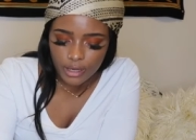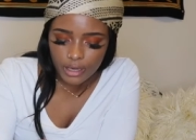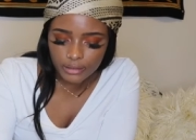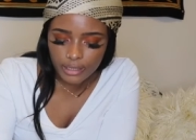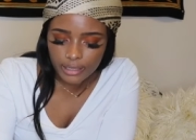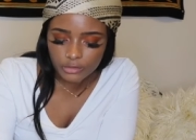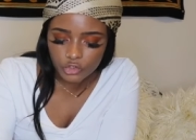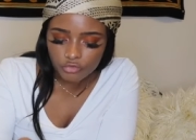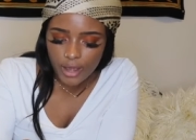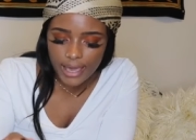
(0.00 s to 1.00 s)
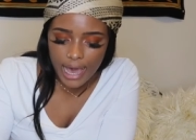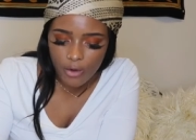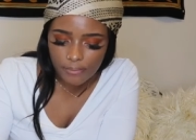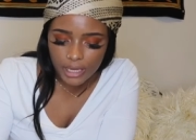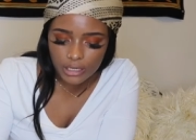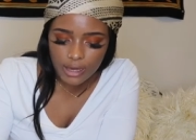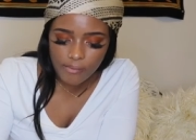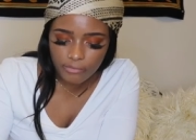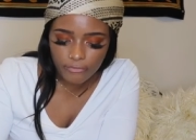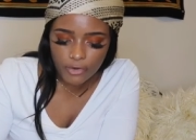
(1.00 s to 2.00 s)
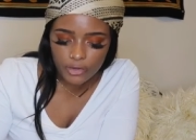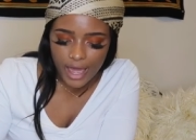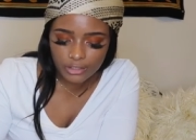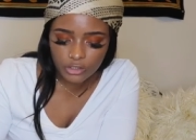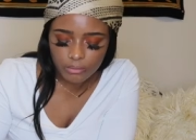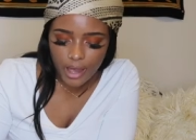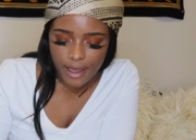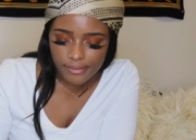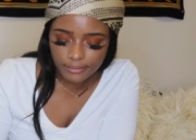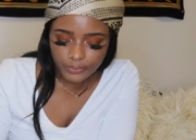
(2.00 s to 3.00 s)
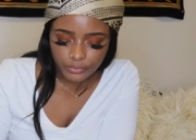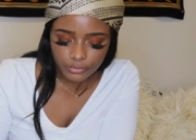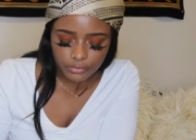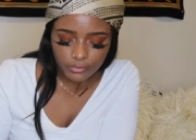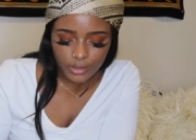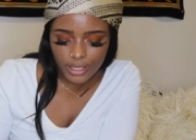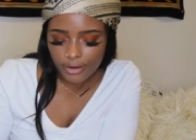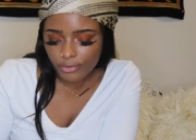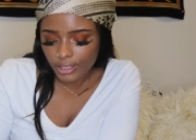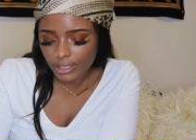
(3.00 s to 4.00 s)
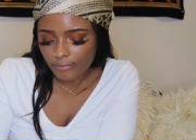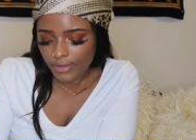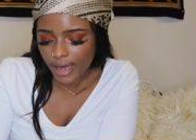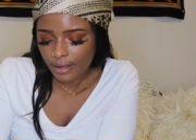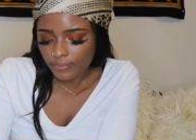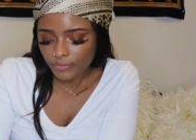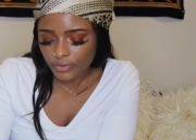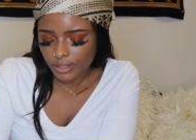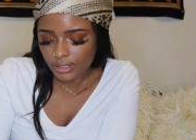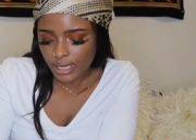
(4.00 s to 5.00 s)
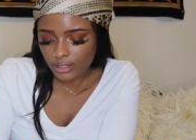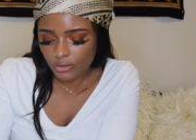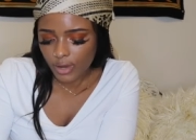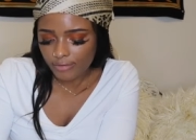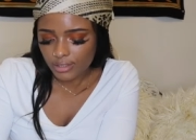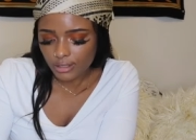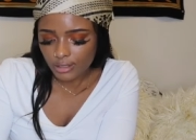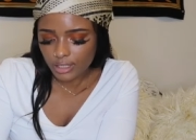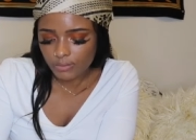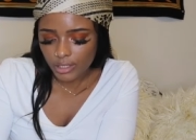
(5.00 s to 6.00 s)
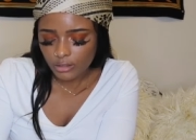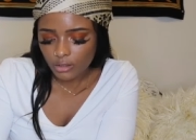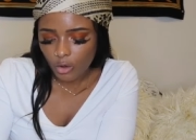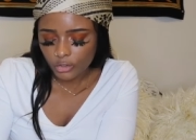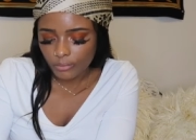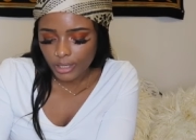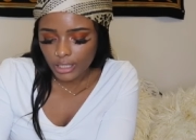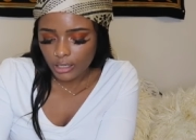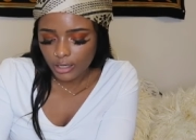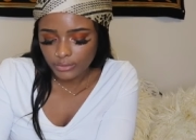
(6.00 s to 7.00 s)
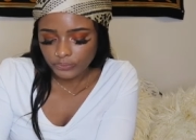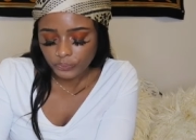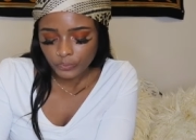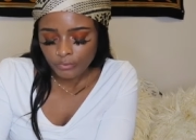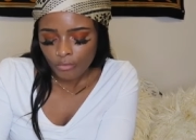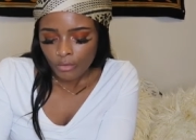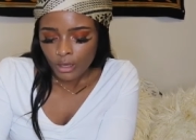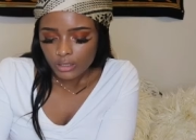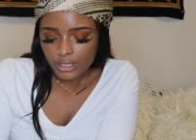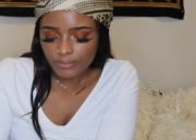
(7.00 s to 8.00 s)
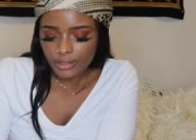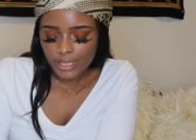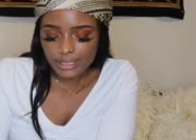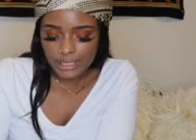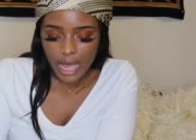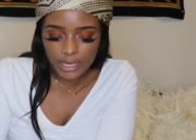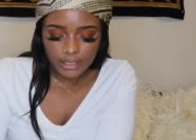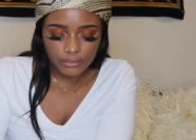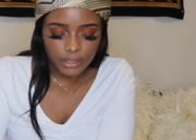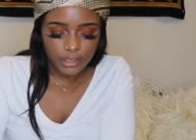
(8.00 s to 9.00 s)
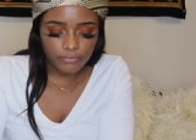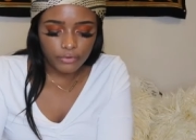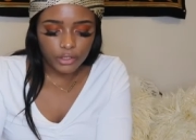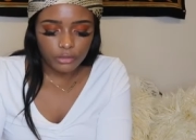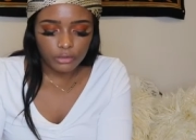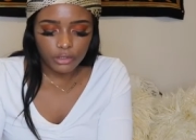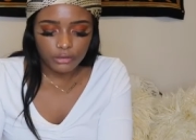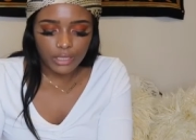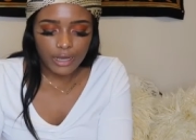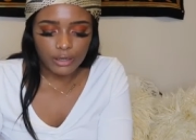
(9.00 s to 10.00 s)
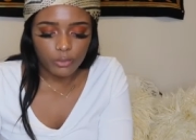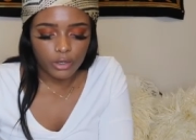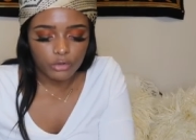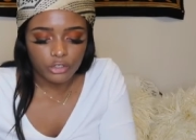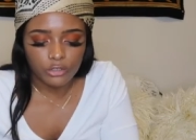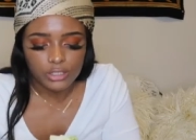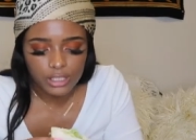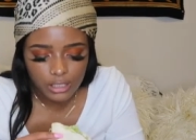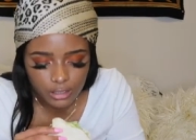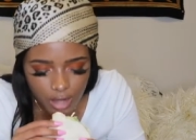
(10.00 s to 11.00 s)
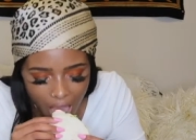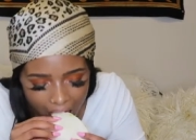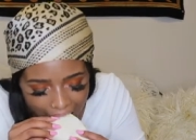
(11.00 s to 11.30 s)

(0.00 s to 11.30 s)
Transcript: and like try out makeup before you actually buy it. And I really love that. Cause like, you don't have to spend all your money on something that's not gonna be good for you or not gonna work with your skin.